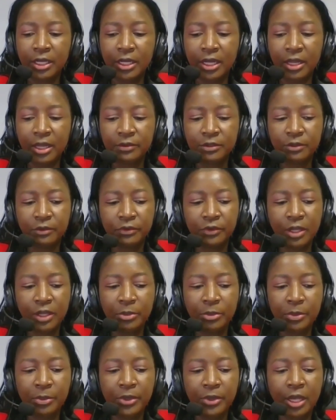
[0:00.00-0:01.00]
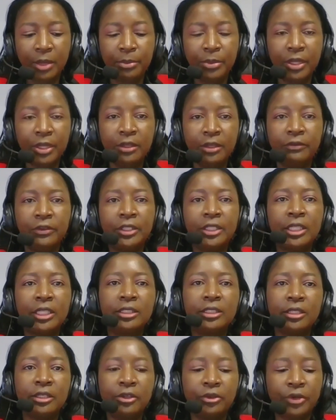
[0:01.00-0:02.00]
Archives of Namibia
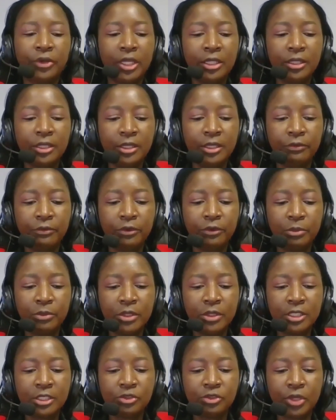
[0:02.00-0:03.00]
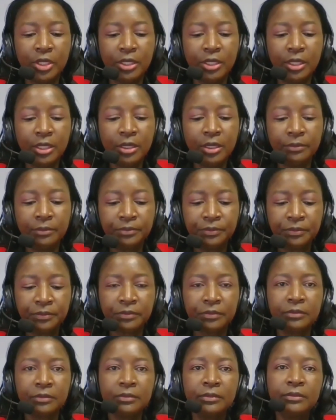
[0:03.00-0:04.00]
benefited greatly from this training,
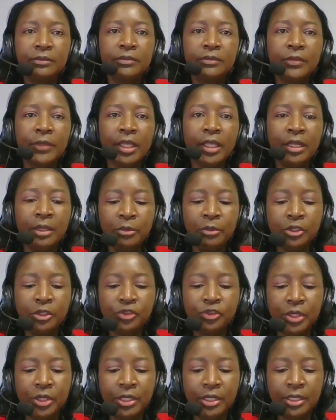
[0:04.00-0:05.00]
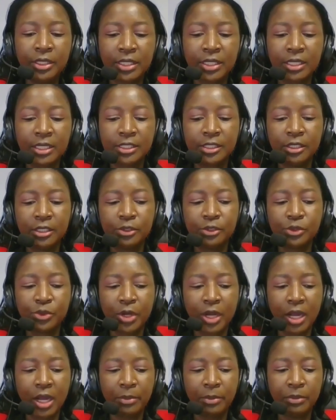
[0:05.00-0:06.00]
and more trainings are still to
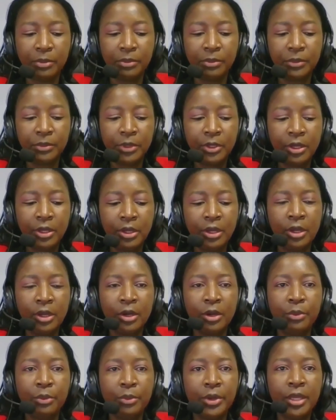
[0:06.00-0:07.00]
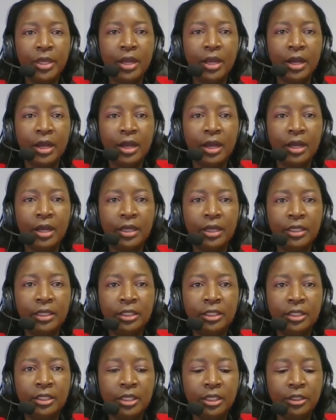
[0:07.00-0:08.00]
come. We are
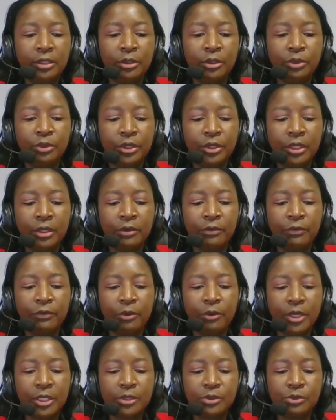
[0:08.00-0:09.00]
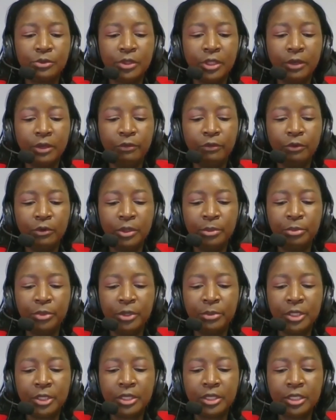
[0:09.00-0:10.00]
indeed looking forward to the full
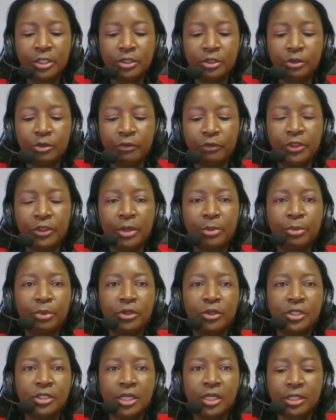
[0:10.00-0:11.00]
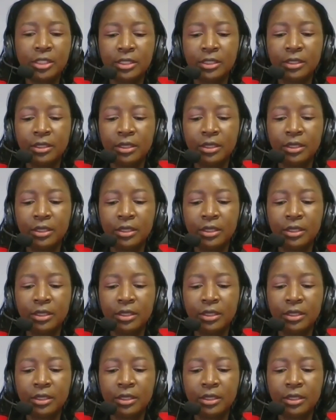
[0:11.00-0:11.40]
implementation of the project,